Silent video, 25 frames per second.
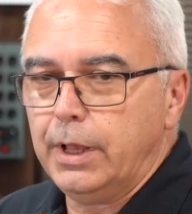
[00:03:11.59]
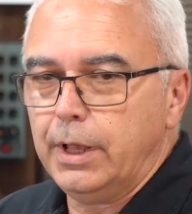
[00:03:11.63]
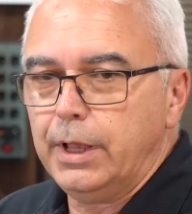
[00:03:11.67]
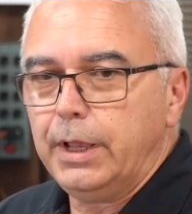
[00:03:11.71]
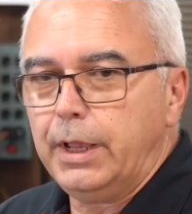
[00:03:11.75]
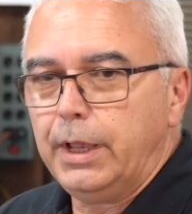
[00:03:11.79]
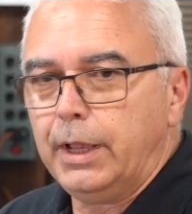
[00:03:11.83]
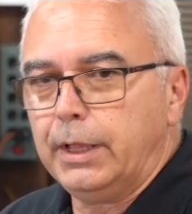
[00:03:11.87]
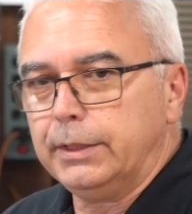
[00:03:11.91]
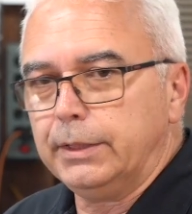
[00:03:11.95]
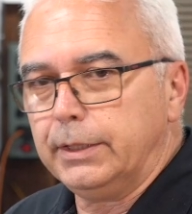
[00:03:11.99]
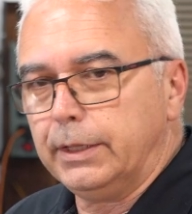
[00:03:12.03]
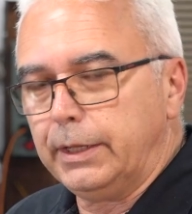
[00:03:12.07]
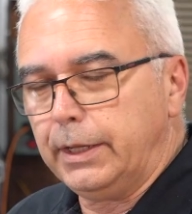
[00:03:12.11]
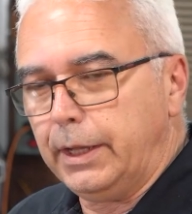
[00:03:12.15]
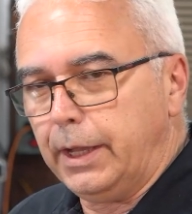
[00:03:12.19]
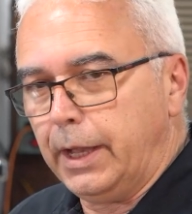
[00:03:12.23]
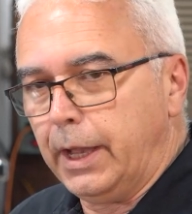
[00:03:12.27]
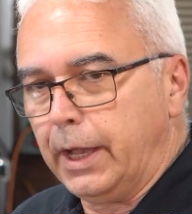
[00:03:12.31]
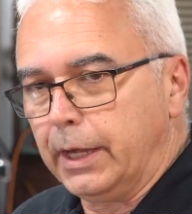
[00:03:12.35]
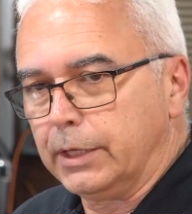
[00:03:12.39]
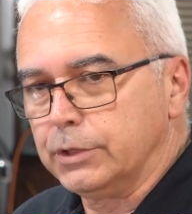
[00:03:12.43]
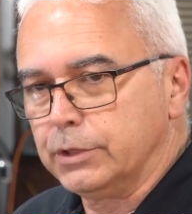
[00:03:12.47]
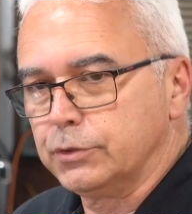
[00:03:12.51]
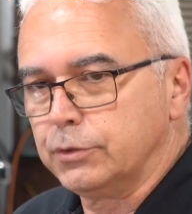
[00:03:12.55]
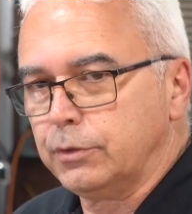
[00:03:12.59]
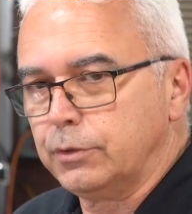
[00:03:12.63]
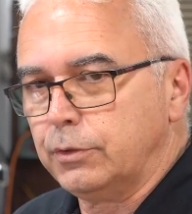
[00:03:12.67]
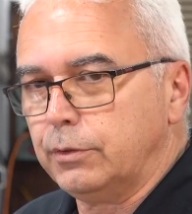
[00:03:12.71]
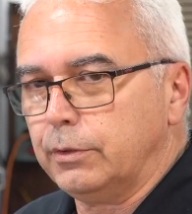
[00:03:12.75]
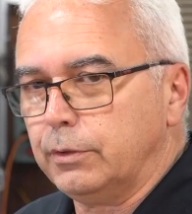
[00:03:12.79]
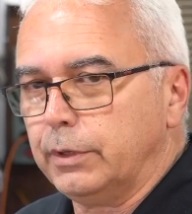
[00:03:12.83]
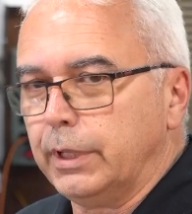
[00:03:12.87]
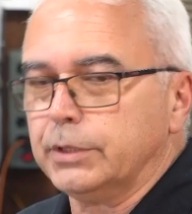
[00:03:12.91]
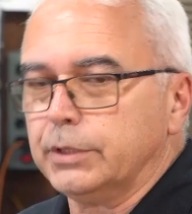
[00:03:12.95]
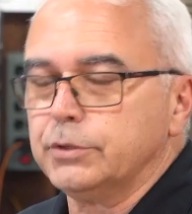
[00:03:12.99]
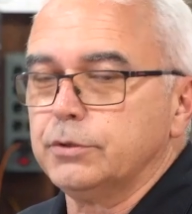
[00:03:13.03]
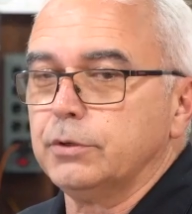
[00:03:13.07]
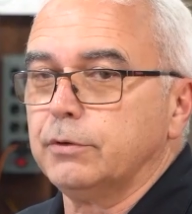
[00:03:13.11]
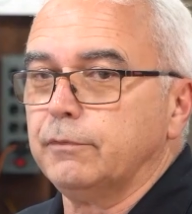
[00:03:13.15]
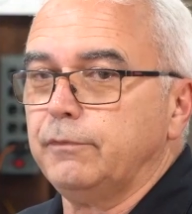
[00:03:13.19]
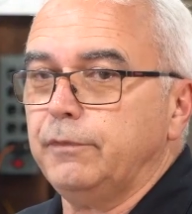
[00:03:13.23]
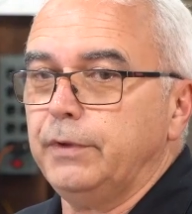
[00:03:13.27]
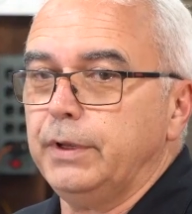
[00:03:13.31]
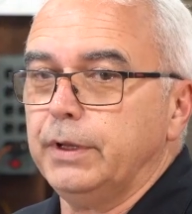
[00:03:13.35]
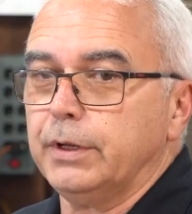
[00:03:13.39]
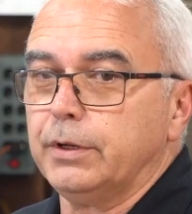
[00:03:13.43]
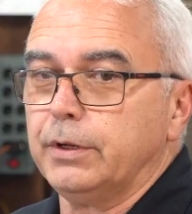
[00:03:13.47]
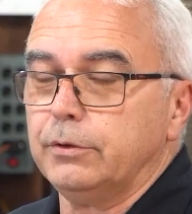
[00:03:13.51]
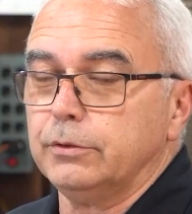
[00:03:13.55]
and the actual electric
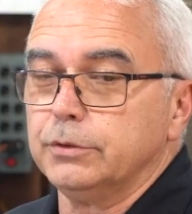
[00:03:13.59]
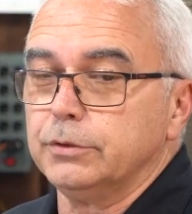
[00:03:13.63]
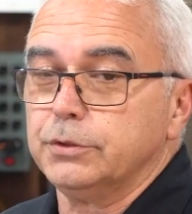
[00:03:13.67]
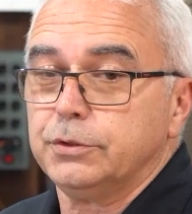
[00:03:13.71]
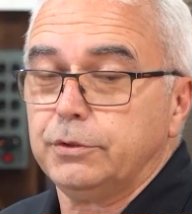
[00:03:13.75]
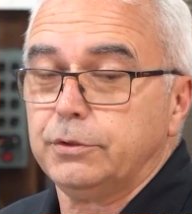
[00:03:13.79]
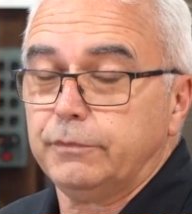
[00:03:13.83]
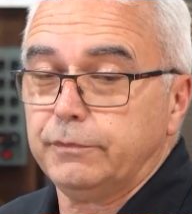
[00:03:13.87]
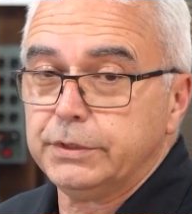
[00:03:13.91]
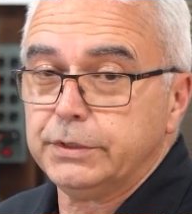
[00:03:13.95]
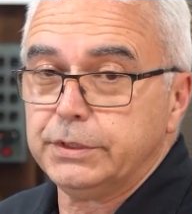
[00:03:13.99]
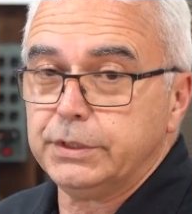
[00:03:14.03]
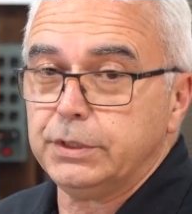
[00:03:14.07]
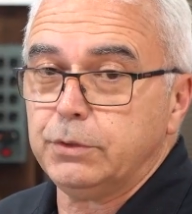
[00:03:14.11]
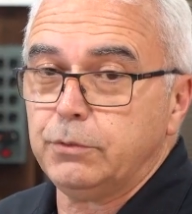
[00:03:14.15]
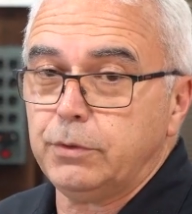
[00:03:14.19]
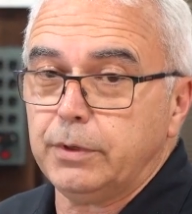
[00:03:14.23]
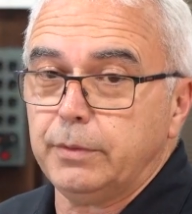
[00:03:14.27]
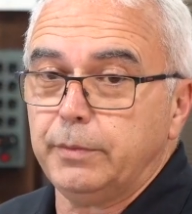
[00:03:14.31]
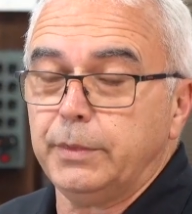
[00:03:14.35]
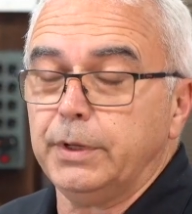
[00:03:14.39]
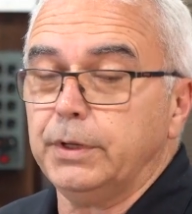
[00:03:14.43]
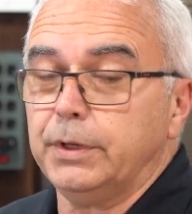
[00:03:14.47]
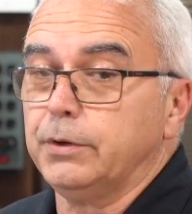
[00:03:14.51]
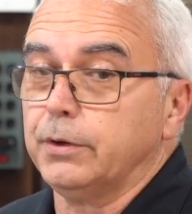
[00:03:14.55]
vehicle service equipment,